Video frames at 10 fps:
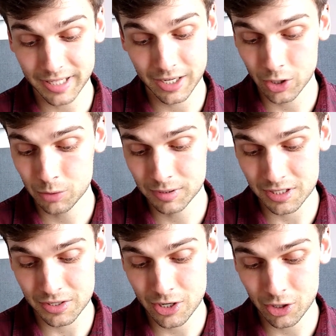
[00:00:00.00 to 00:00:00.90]
And hope
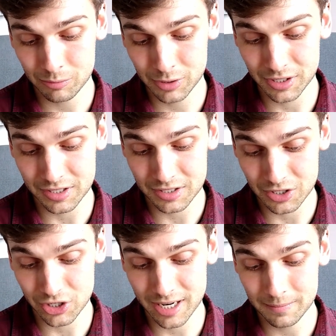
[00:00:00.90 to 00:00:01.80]
does not put us
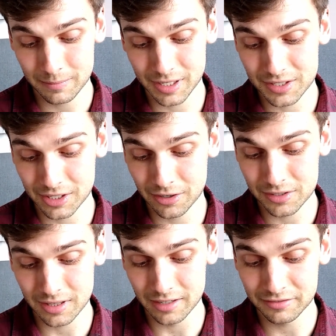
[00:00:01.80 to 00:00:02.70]
to shame, because
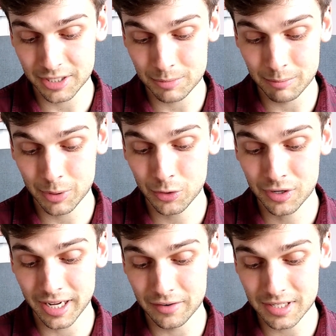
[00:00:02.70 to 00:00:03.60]
God's love has been
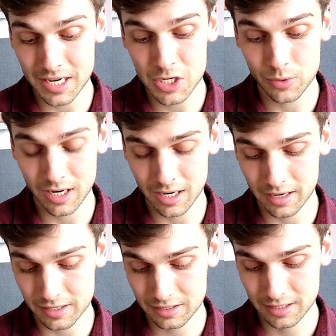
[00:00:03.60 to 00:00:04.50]
poured out into our
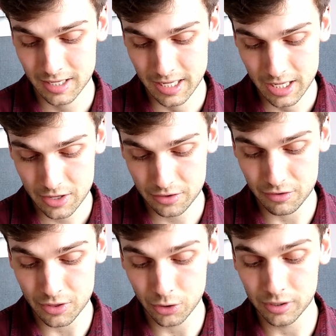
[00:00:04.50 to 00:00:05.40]
hearts
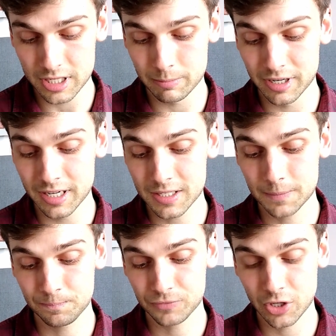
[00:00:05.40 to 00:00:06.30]
through the Holy Spirit
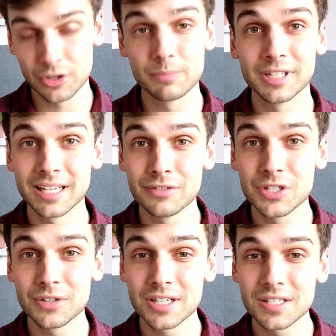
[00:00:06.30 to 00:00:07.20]
who has been given
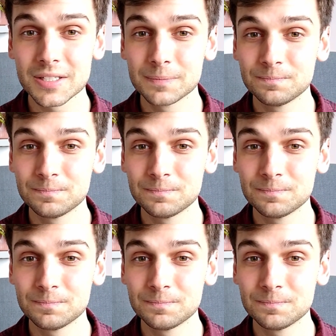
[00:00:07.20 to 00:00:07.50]
to us.